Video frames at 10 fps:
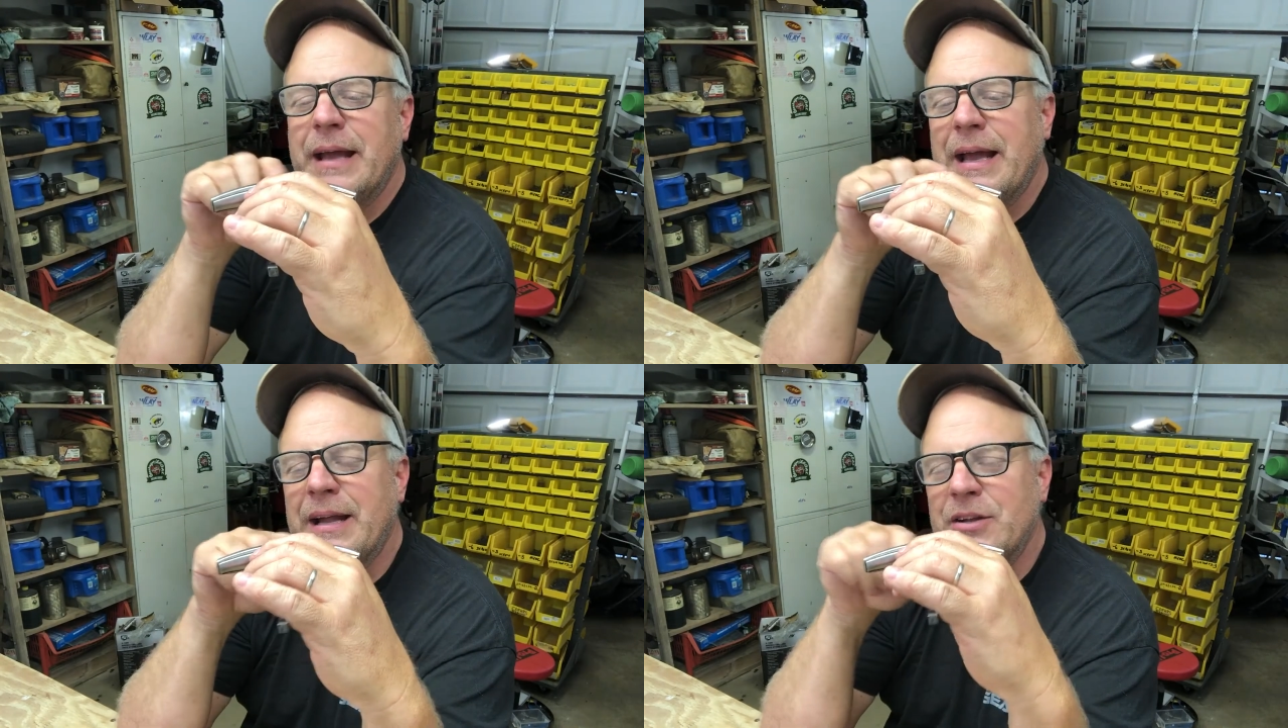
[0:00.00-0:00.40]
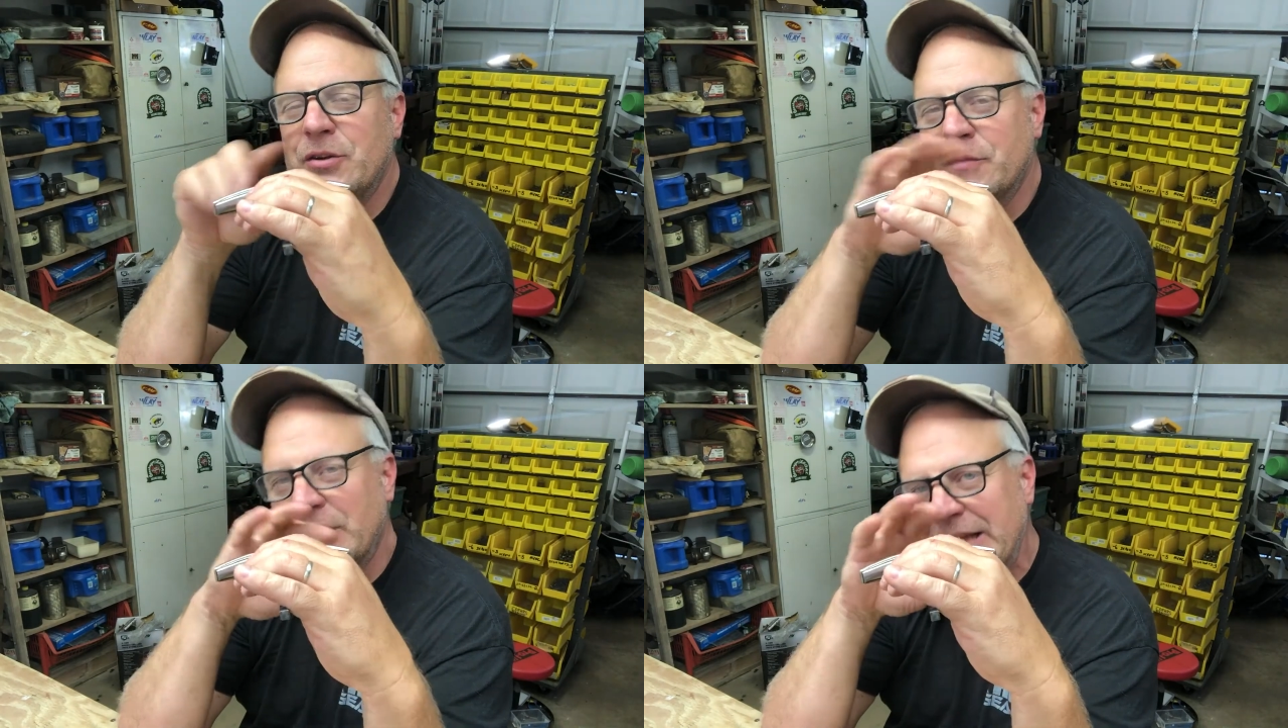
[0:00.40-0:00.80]
and
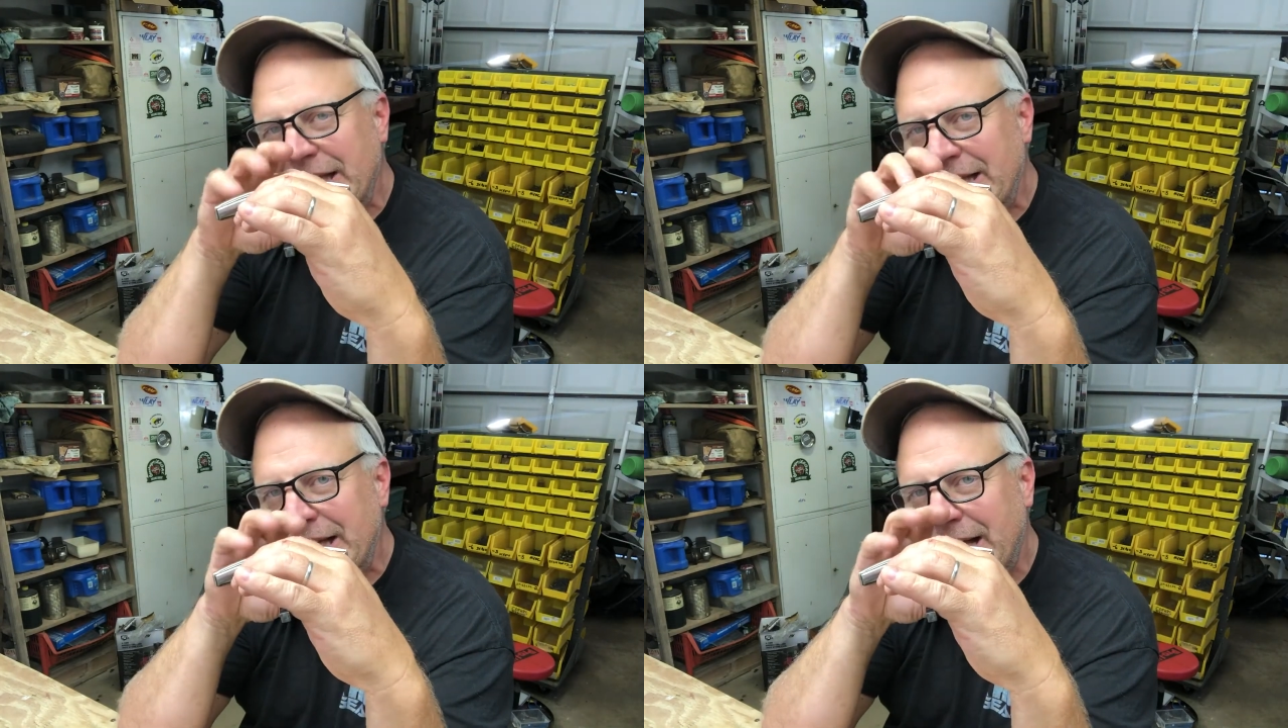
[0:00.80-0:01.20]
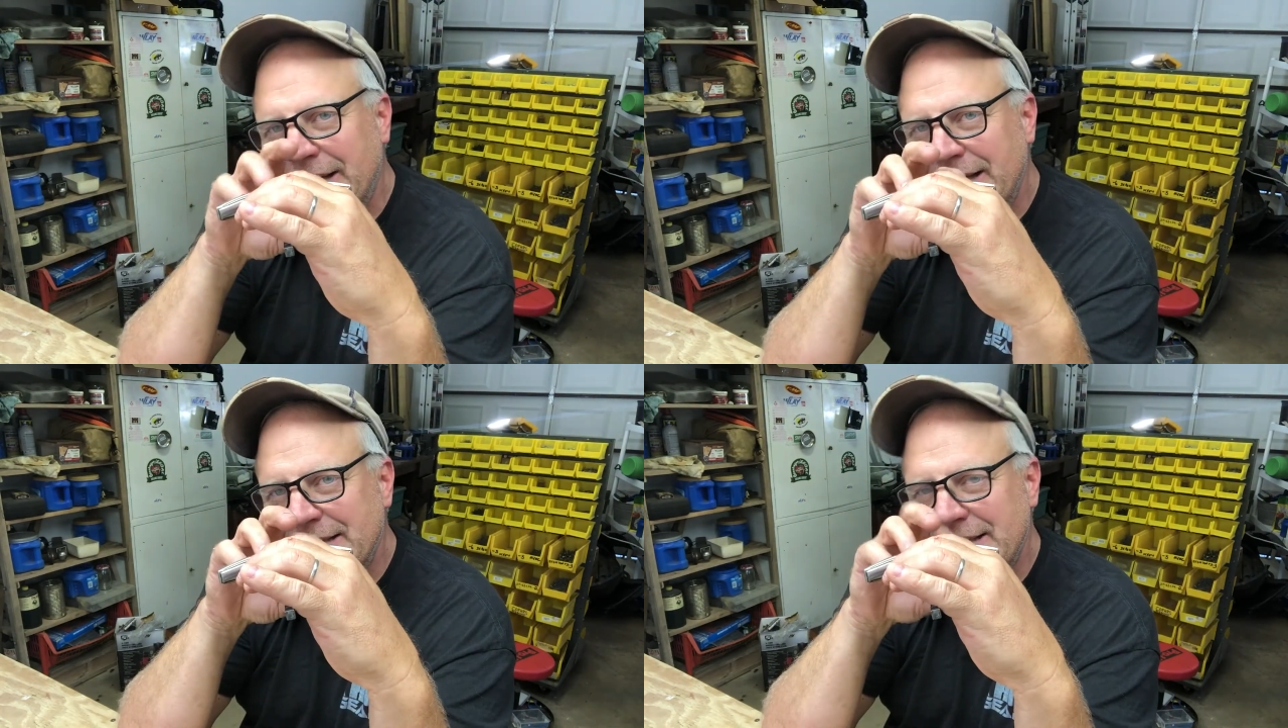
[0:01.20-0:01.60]
you've cleaned
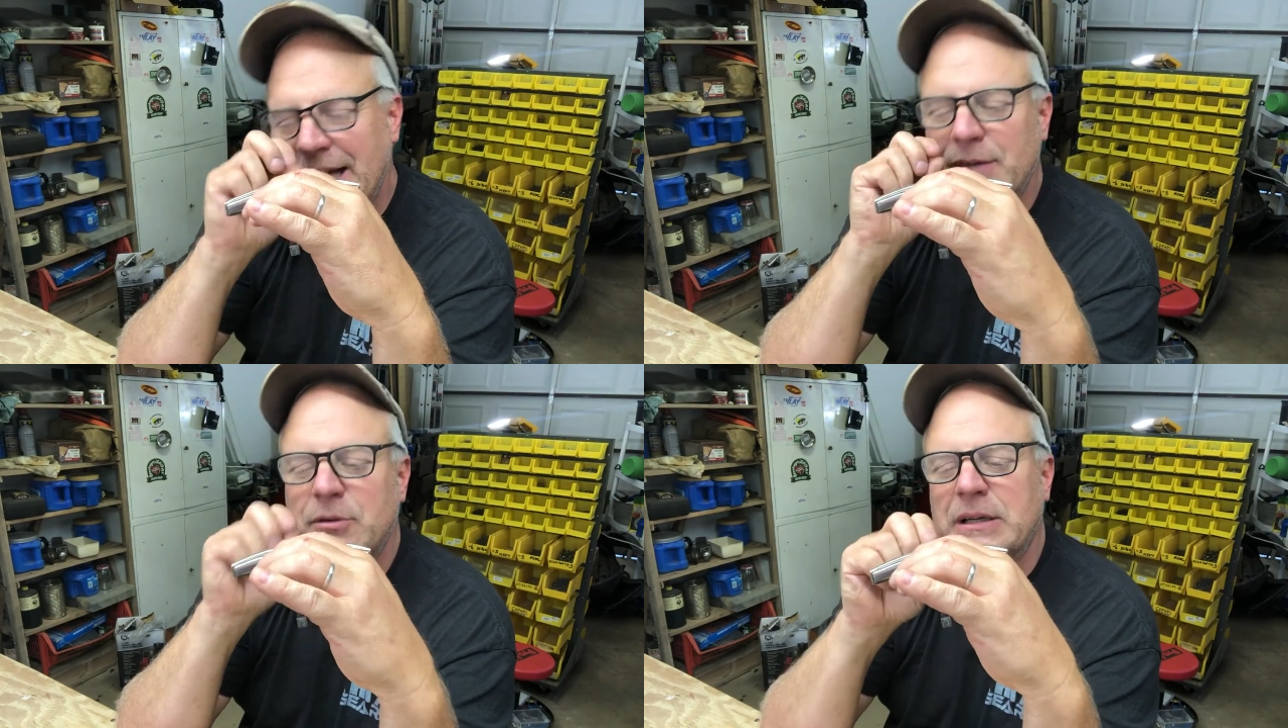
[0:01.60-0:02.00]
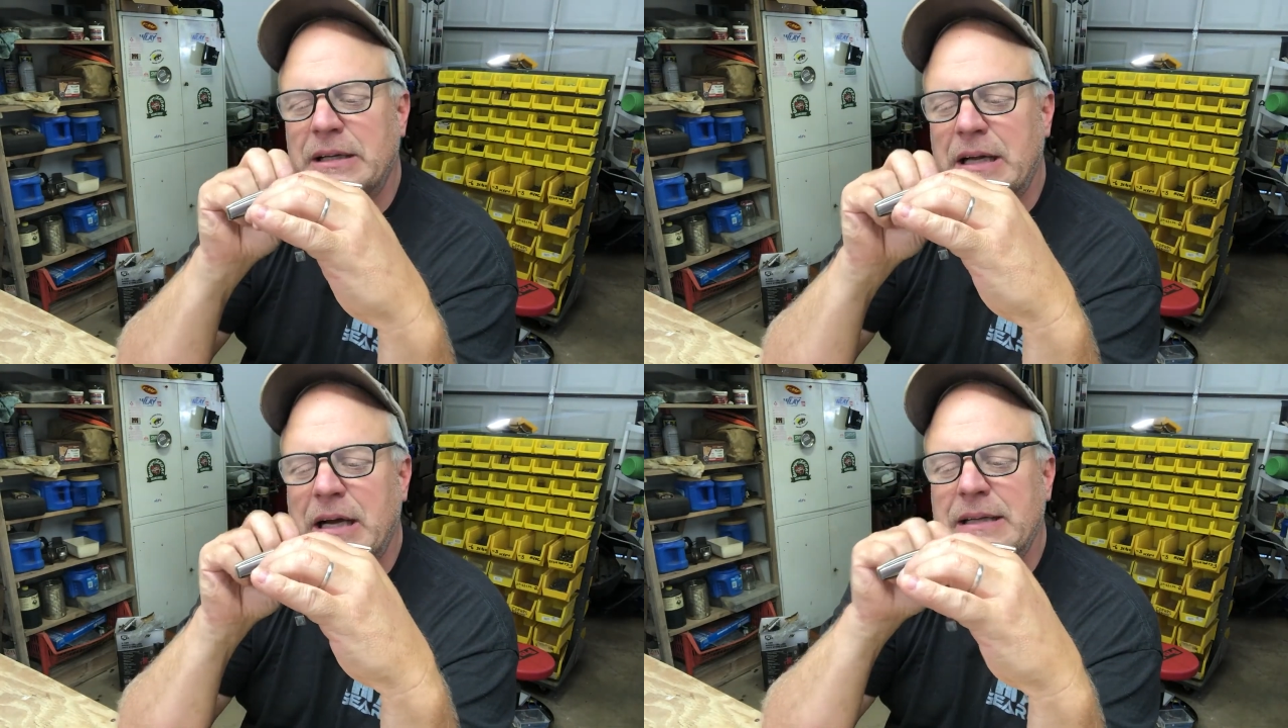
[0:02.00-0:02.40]
out the inside really
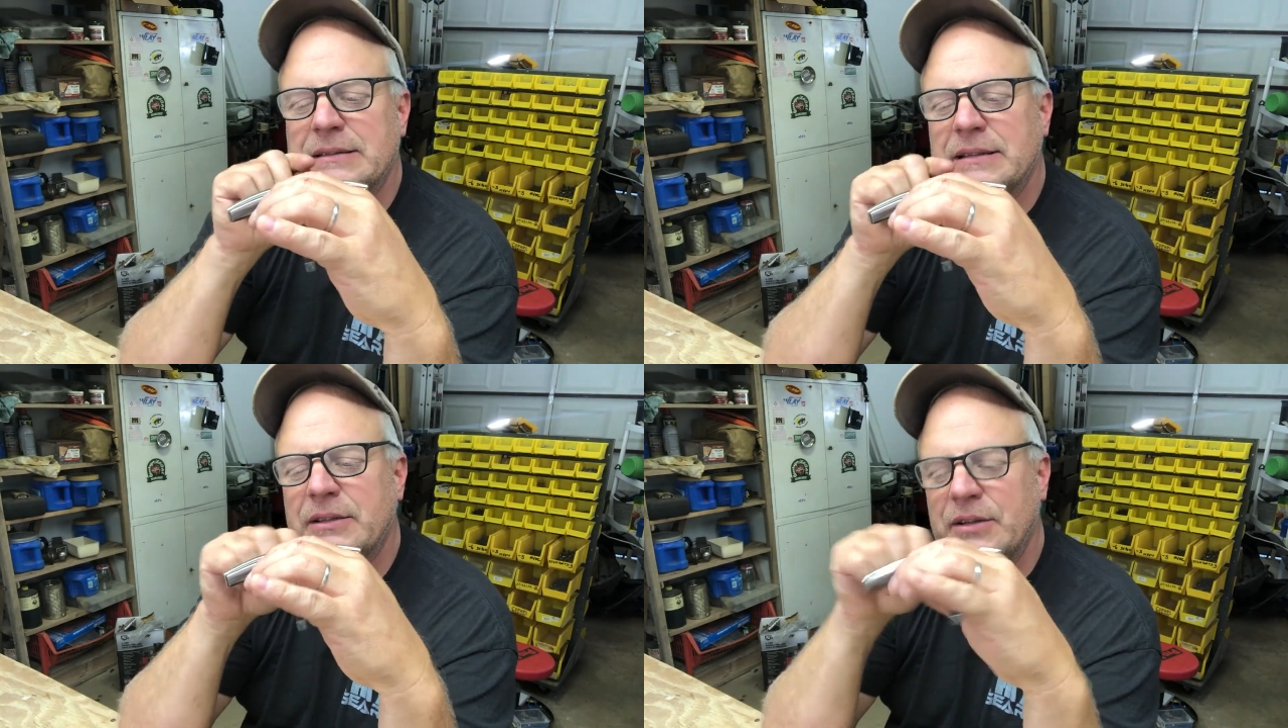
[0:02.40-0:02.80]
nice and you